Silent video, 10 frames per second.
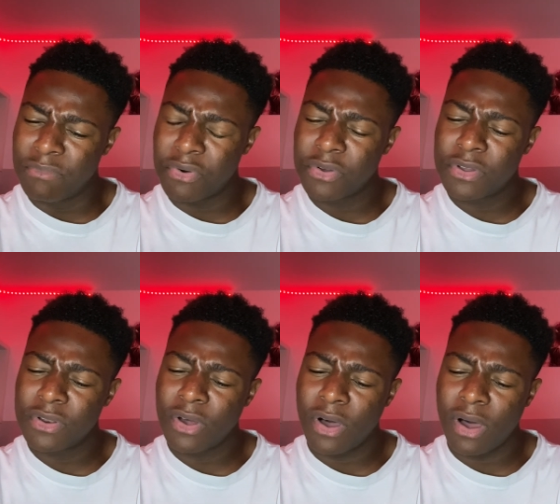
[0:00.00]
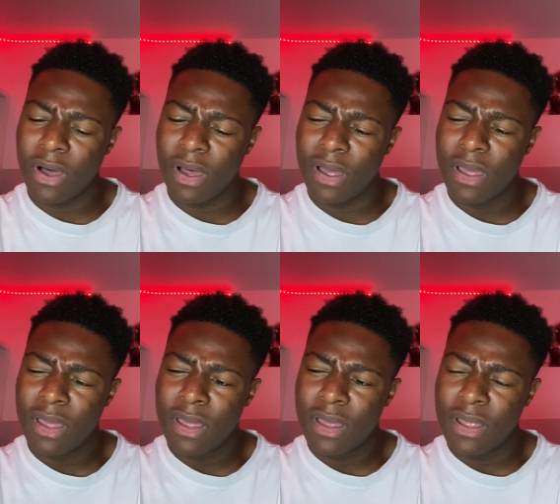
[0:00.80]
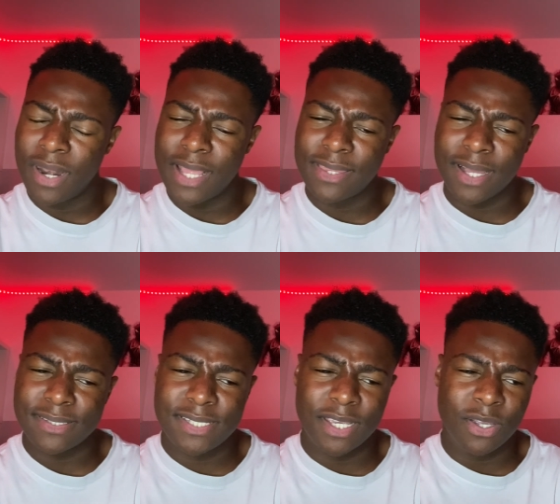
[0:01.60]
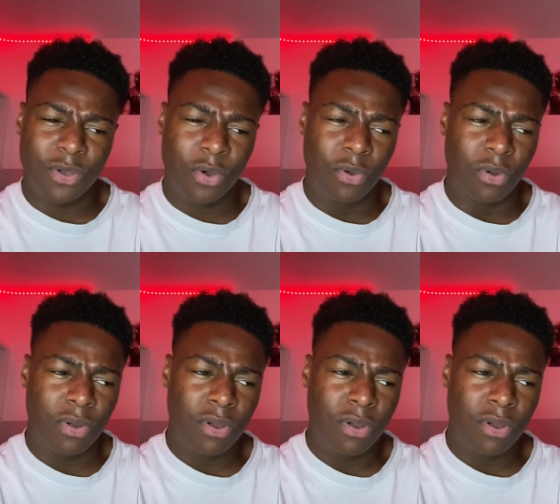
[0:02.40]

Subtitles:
Broken heart, let that ting go.